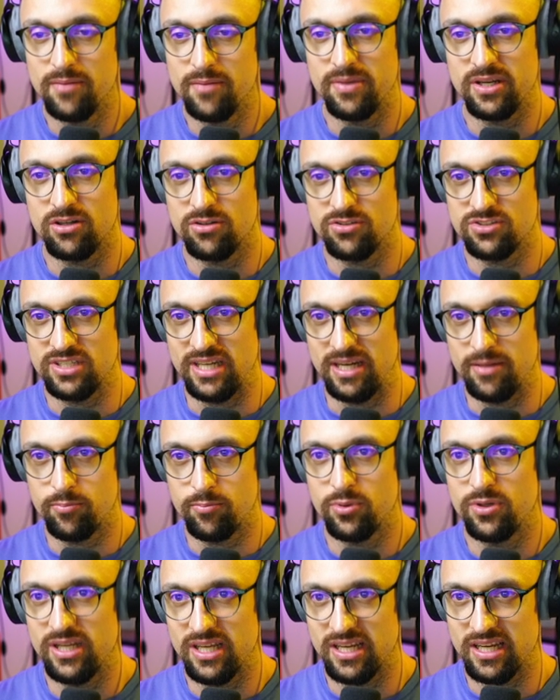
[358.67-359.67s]
because I'm
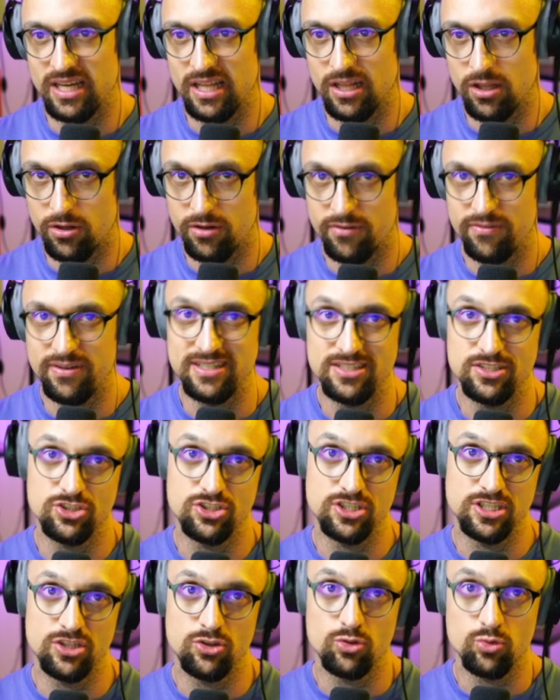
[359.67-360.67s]
putting a lot of
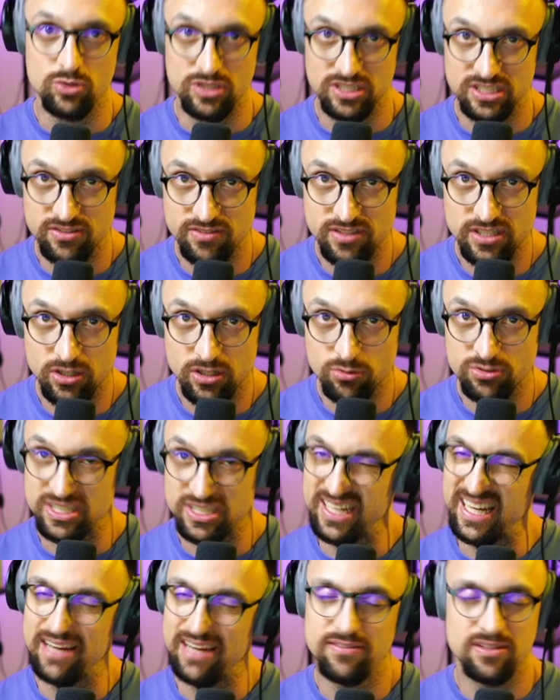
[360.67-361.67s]
energy to these videos
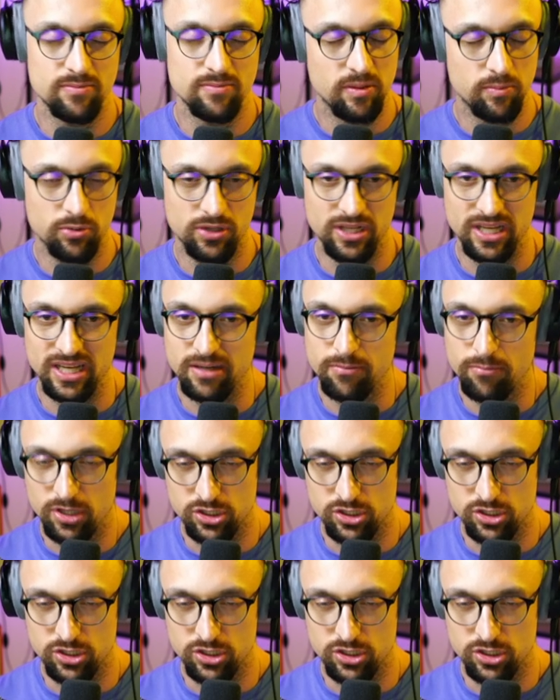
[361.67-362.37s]
and I will be putting